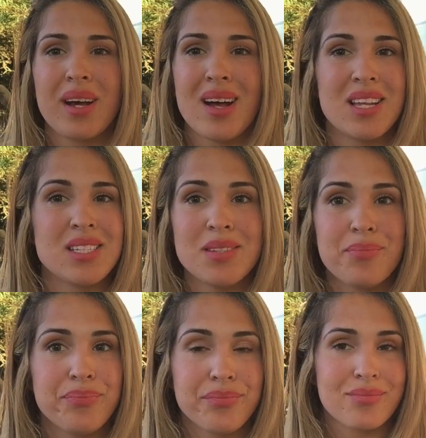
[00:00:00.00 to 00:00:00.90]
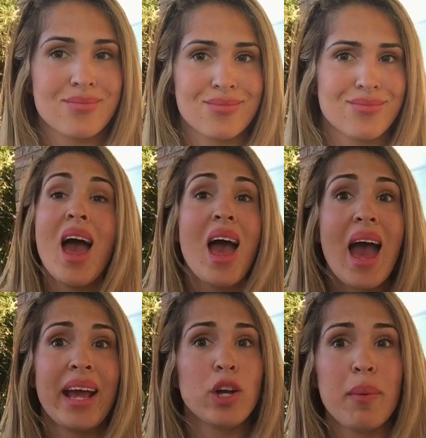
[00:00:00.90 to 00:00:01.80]
because
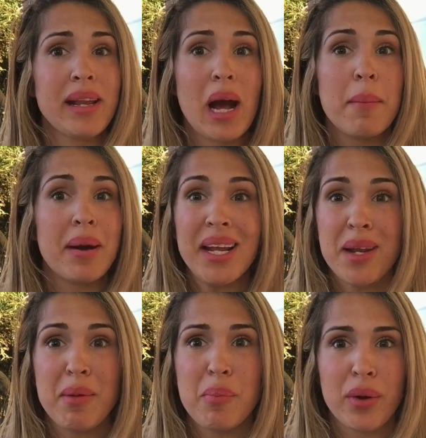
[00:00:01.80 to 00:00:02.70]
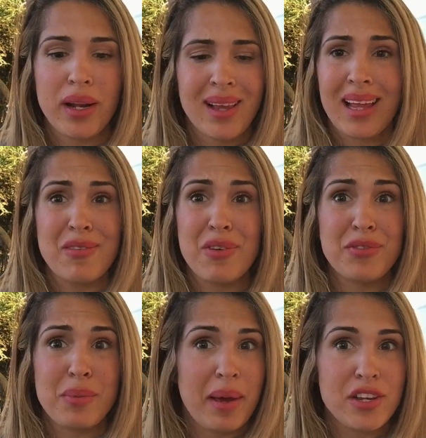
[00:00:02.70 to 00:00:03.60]
ain't nobody got money to be printing like
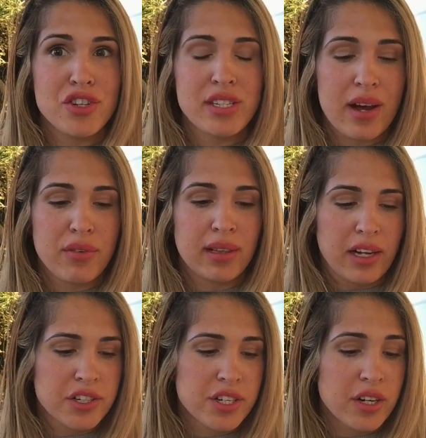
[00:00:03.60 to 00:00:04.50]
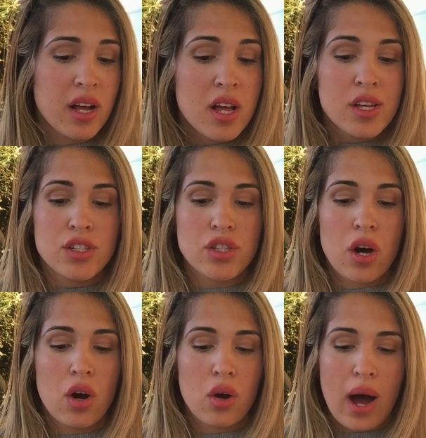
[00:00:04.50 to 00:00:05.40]
50 pages every lecture.
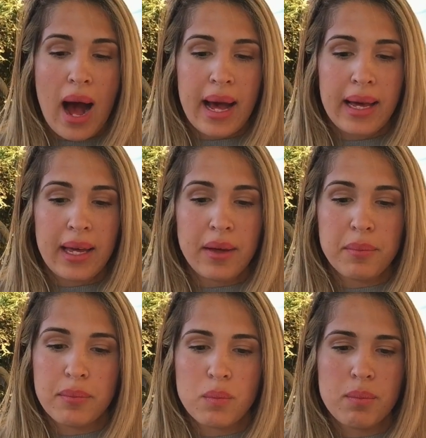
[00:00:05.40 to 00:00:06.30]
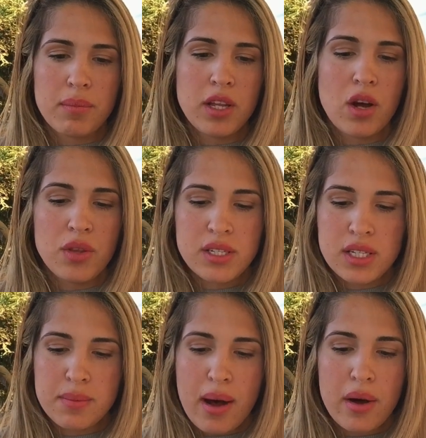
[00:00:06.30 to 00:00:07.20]
So you know, this
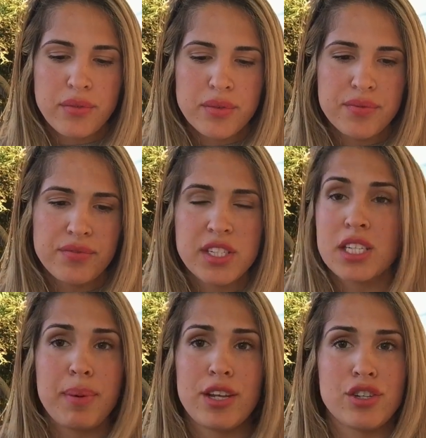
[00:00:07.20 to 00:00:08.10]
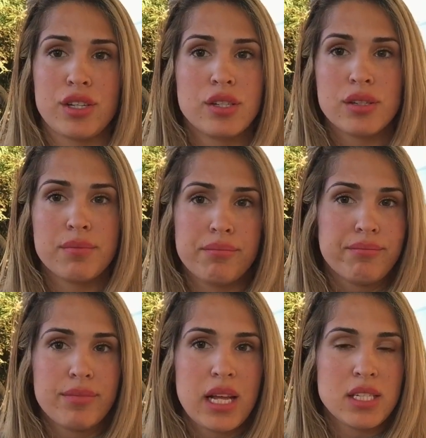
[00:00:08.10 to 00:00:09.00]
is about 6 pages.
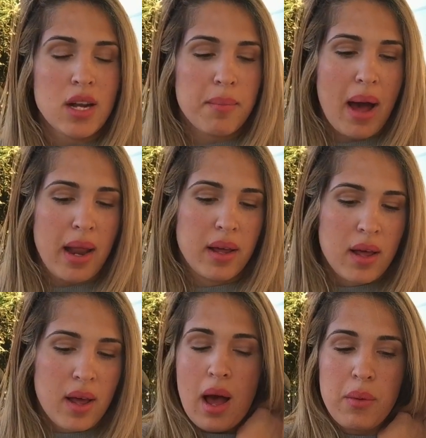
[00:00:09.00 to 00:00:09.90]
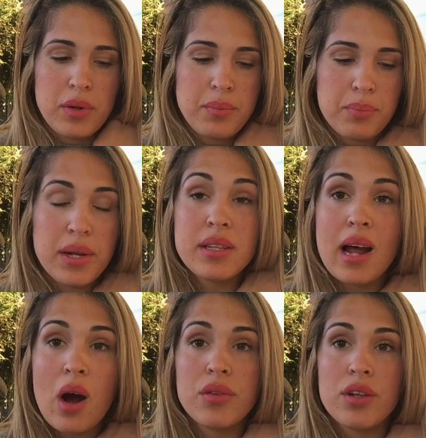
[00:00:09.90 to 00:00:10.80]
It's not bad. I would print
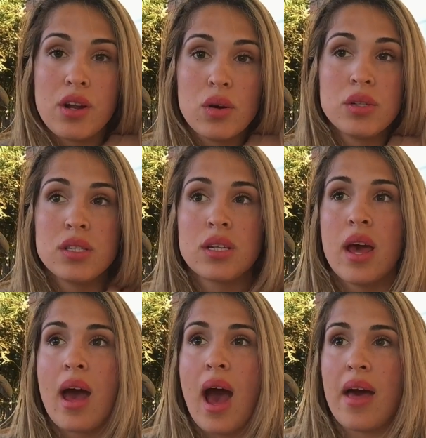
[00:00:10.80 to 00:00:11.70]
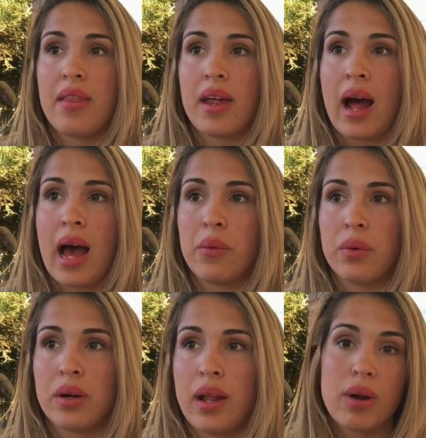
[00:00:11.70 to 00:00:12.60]
out the notes and then I
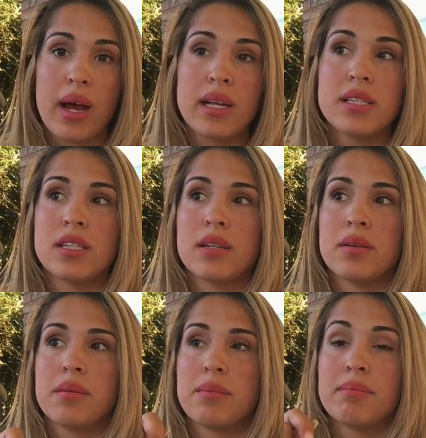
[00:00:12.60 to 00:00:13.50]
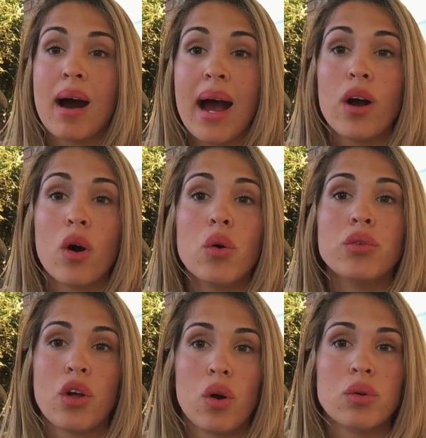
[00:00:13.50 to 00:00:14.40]
would write my
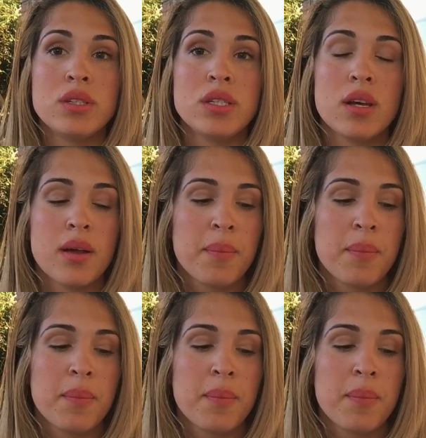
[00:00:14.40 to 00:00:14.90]
own notes